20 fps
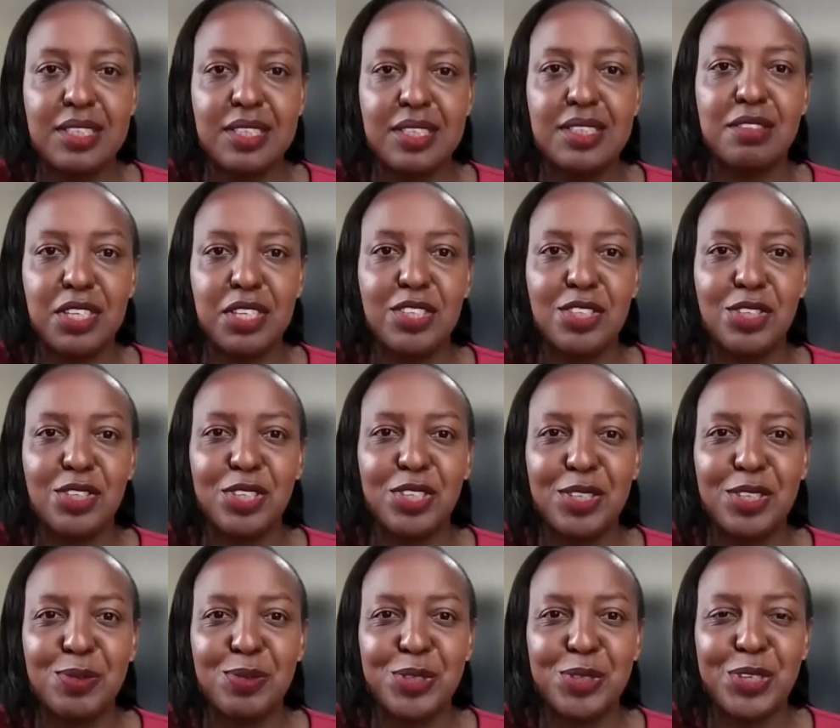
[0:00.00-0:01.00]
I can see Stephen
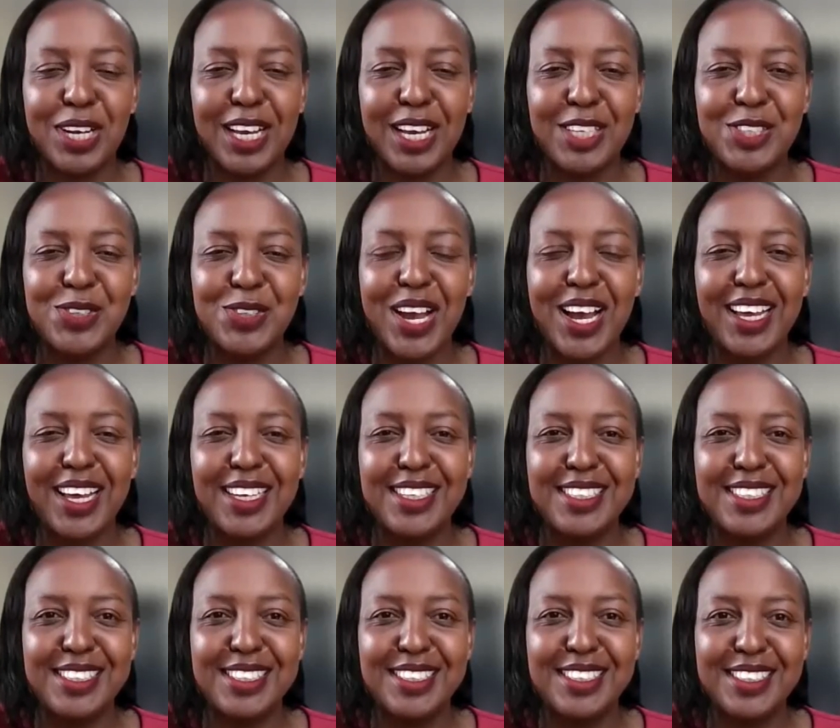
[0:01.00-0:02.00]
is nodded. Would you like
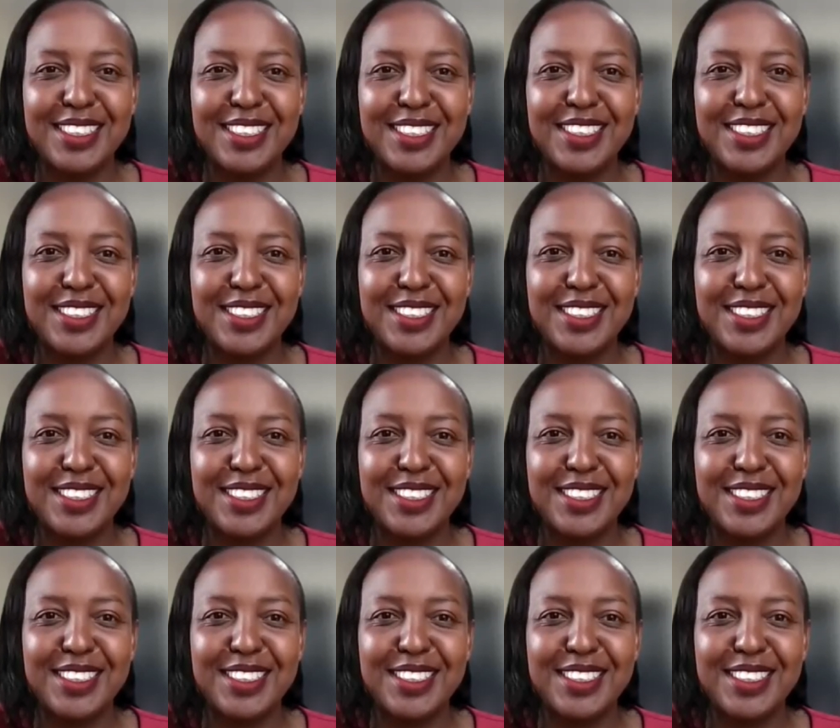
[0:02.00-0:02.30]
to add?